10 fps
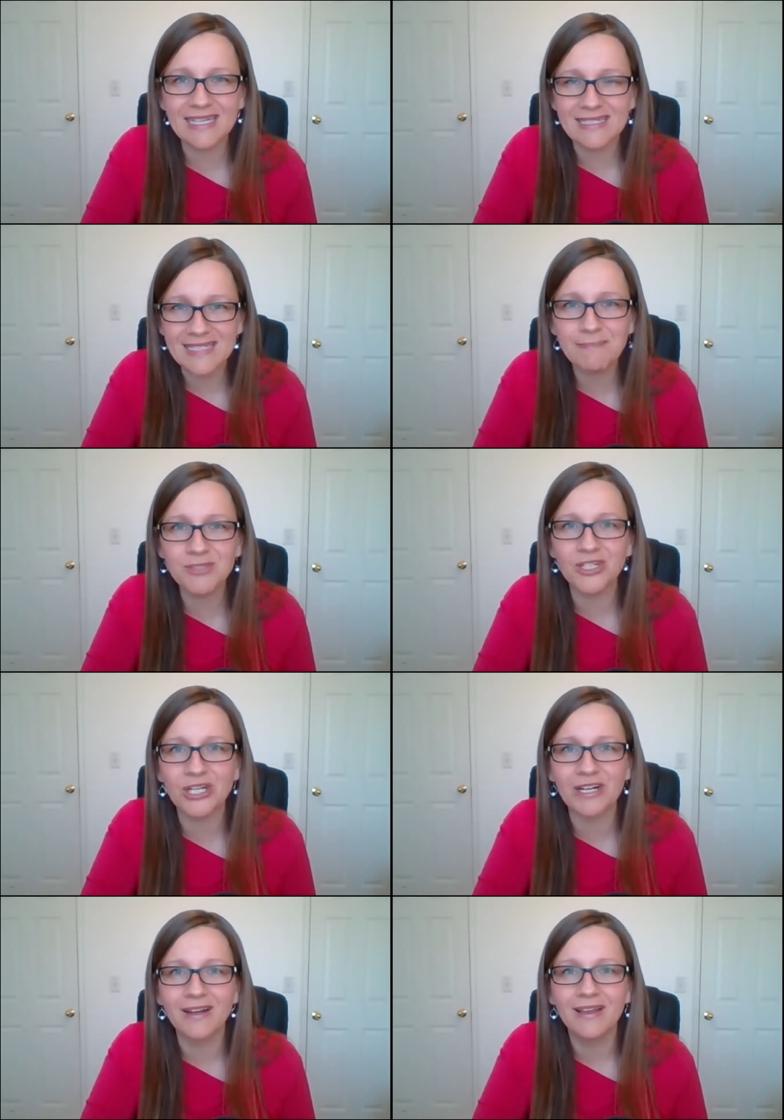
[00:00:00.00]
condemned
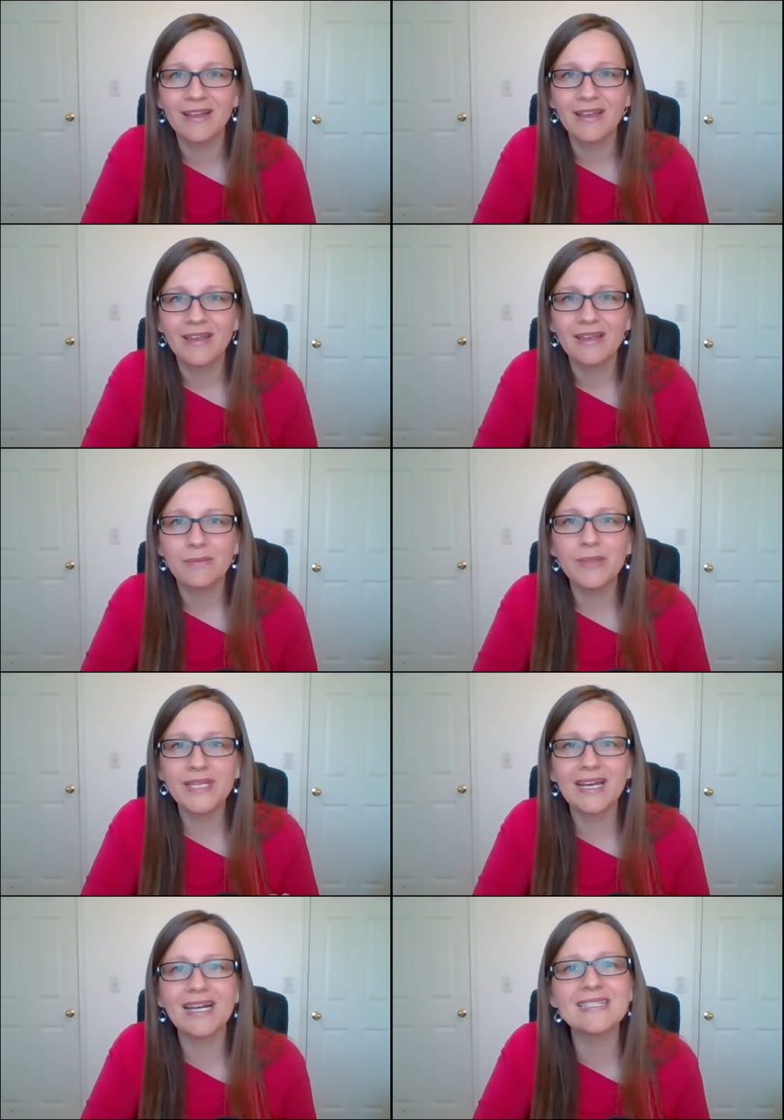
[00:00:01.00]
her,
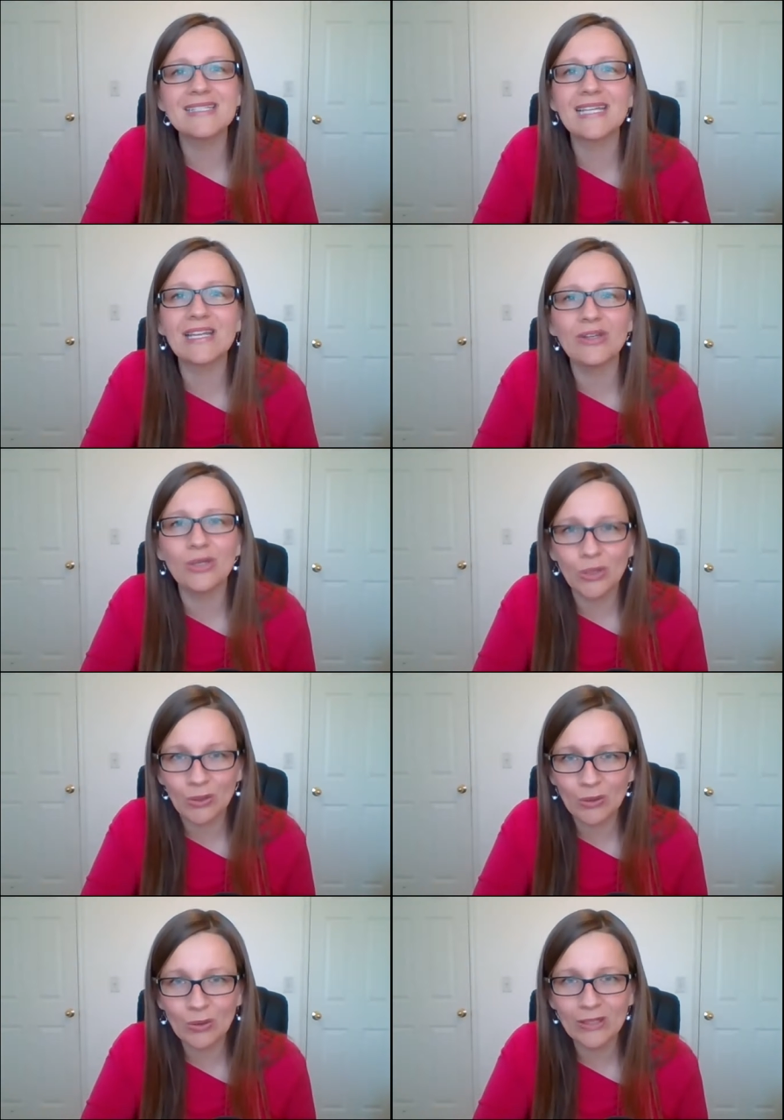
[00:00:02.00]
because he
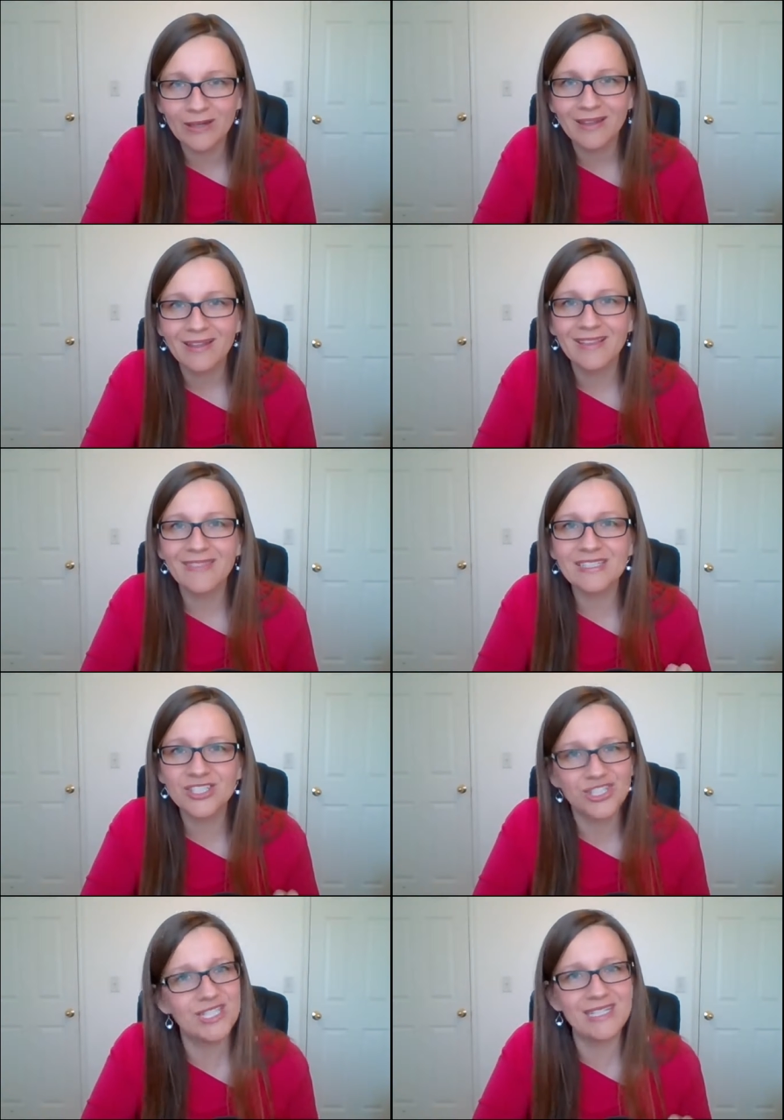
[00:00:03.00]
knew that
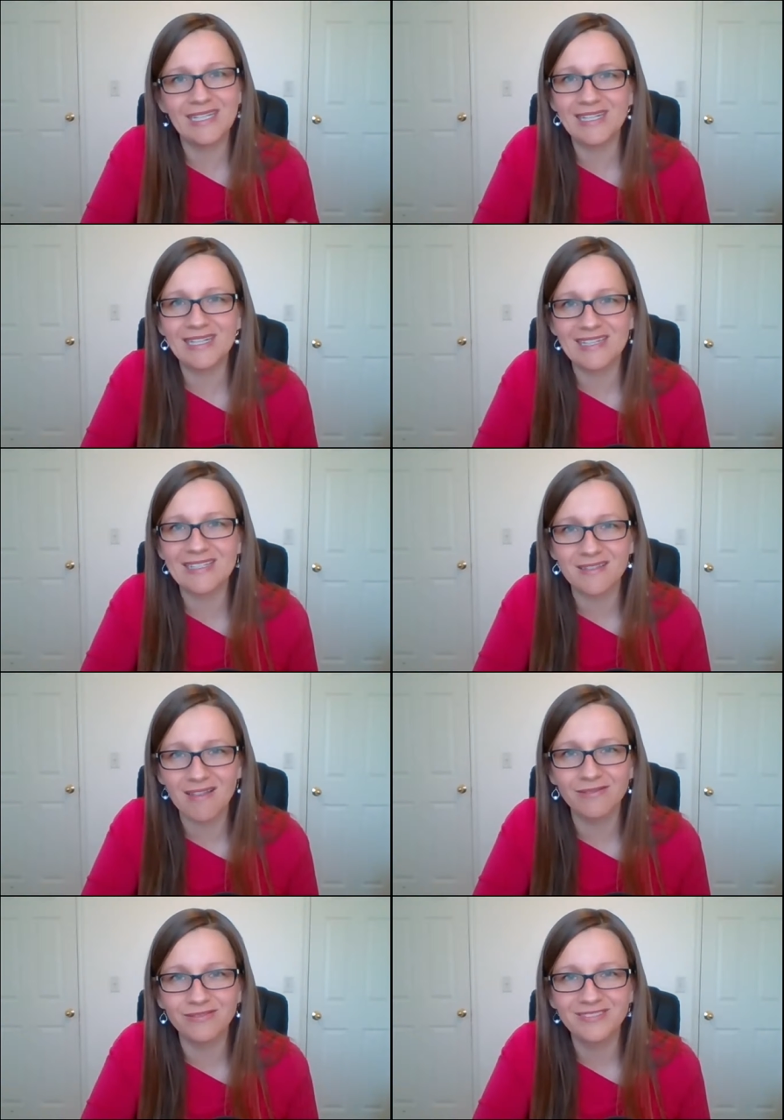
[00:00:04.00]
she needed his
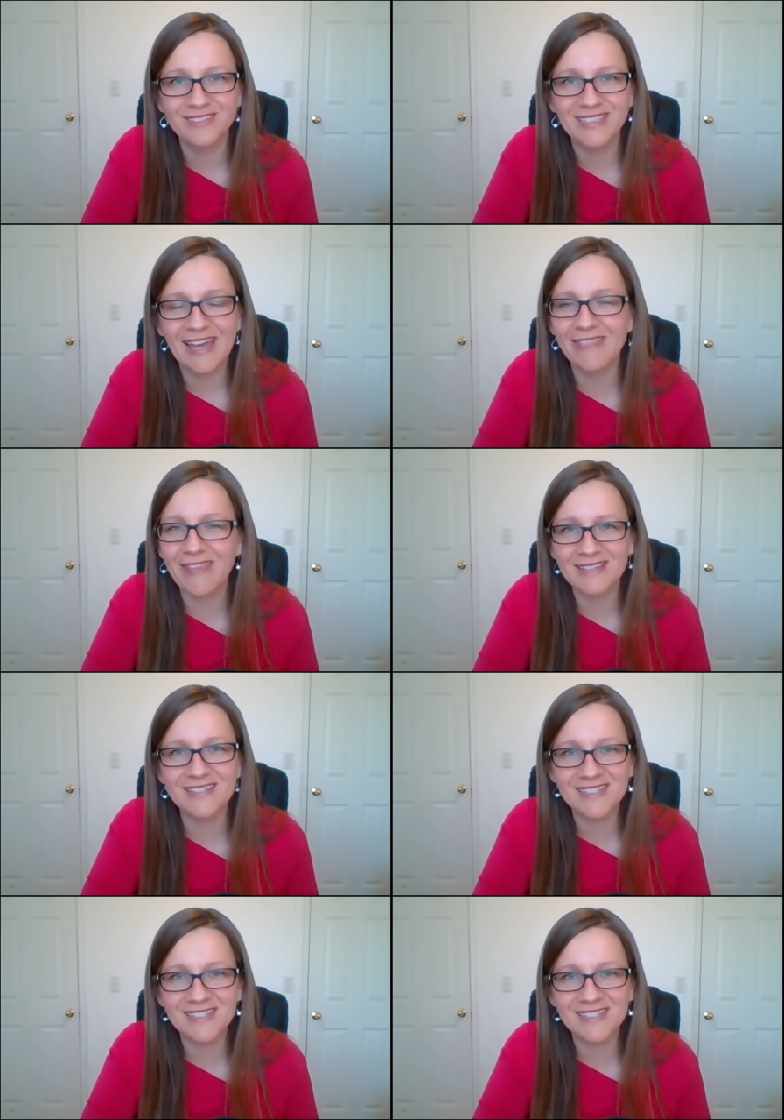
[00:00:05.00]
love. And that's